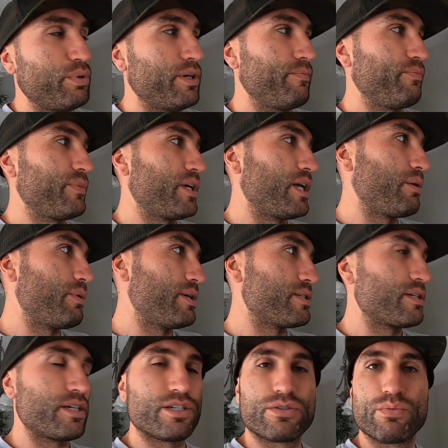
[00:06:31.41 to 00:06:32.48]
But
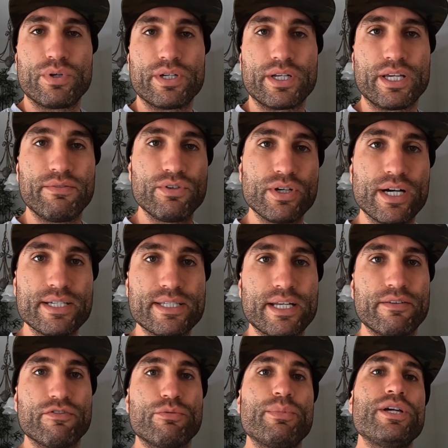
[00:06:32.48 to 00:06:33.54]
anyways, I just wanted to give you guys that
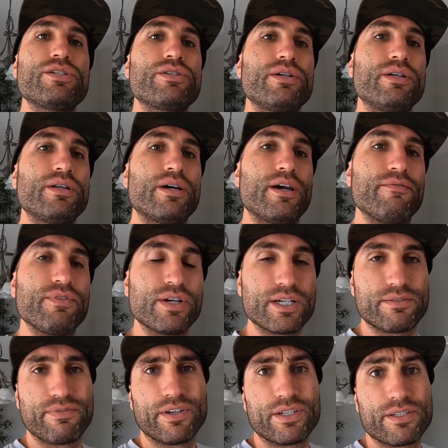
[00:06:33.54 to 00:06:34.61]
information. If you
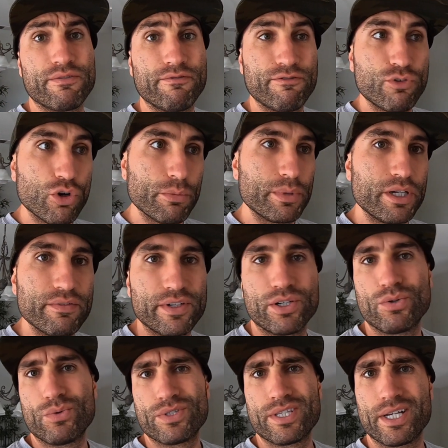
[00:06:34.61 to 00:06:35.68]
guys found this informative, I
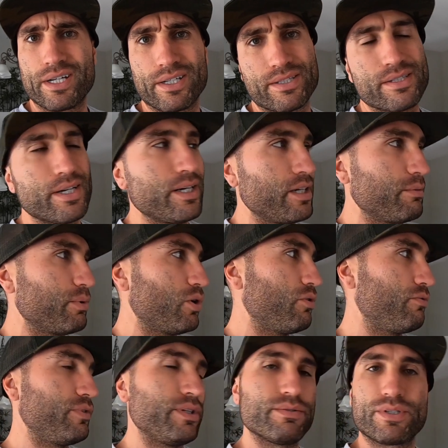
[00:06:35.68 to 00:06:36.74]
know it wasn't that exciting, but
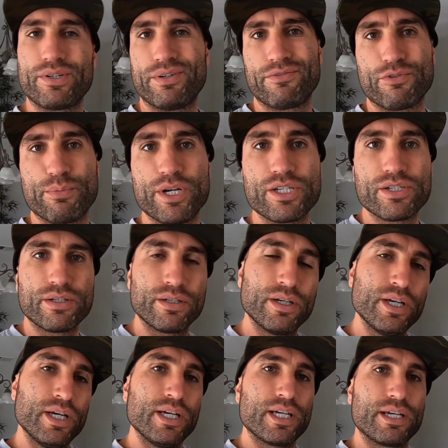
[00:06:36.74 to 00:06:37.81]
hopefully it was good
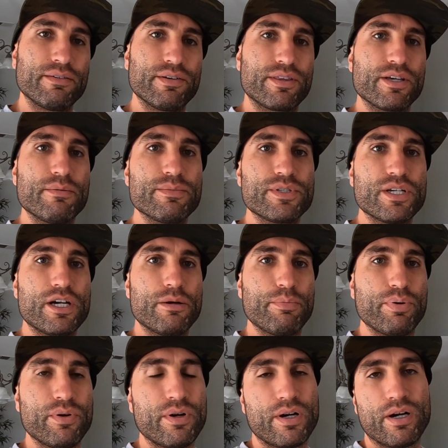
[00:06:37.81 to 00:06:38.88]
information, give it a thumbs
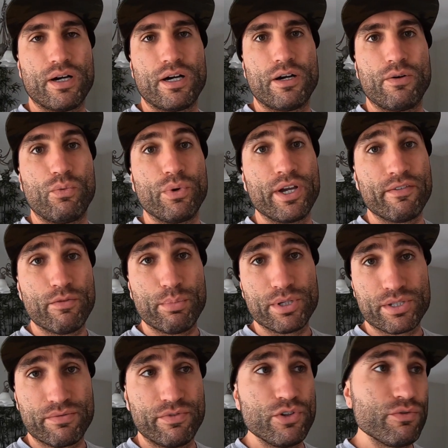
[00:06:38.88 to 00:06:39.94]
up. We have a
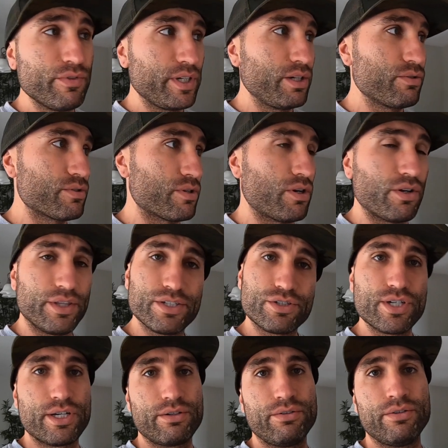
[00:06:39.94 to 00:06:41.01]
bunch of new videos on this
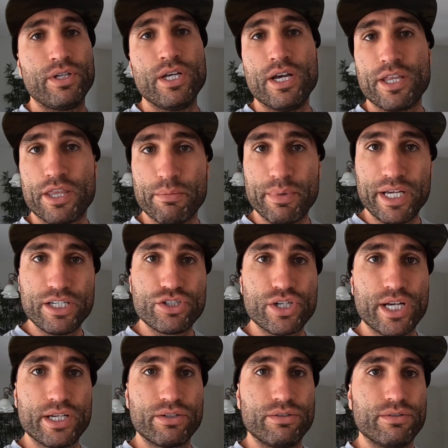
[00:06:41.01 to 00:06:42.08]
channel, the main
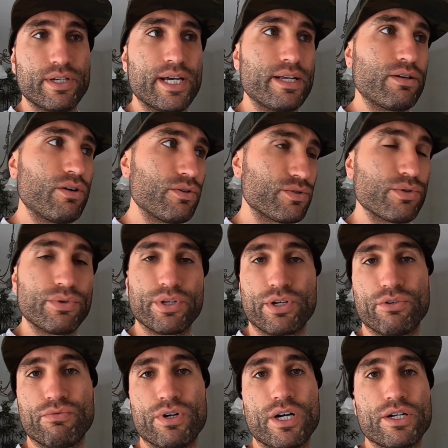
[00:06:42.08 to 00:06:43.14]
channel, and also the
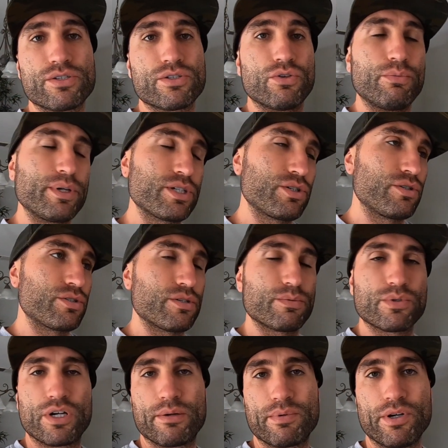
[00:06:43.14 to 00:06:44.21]
garage, so make sure you
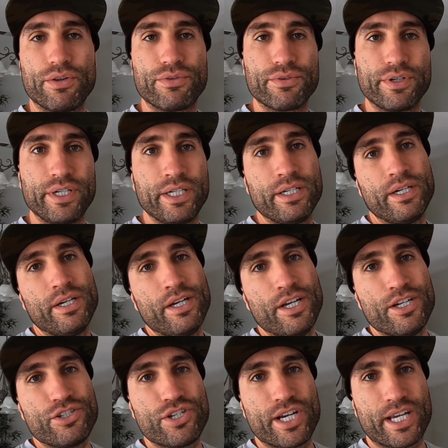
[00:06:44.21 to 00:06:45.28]
subscribe to all 3.
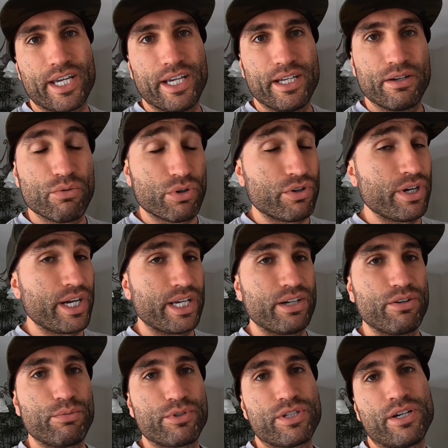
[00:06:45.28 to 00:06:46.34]
Check in, we're cranking
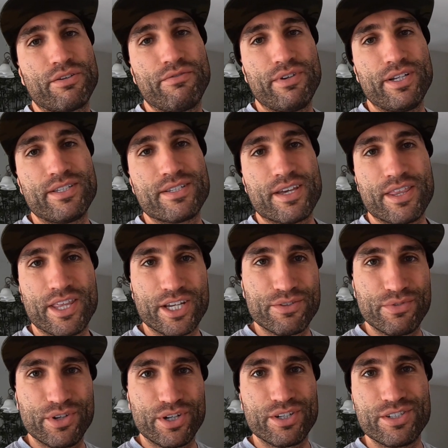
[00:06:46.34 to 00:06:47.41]
out a ton of vids. Thanks
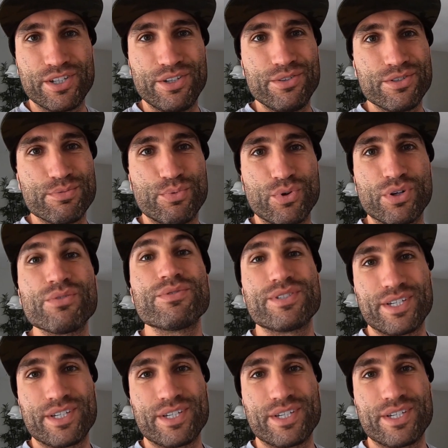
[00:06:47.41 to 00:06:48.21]
for your continued support.